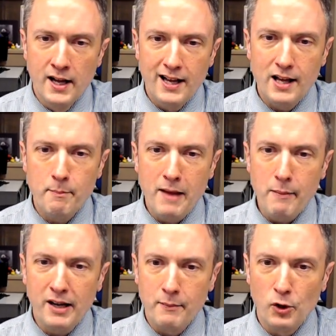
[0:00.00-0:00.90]
It may
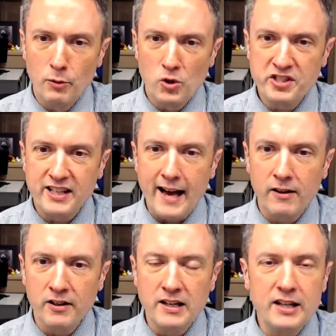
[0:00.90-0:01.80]
become a little more
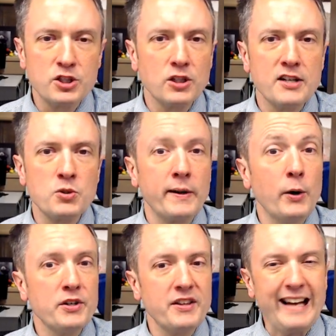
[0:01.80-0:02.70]
scattered in nature as we go
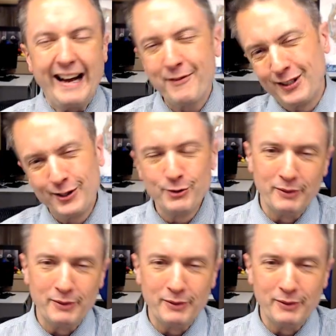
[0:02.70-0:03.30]
into the afternoon,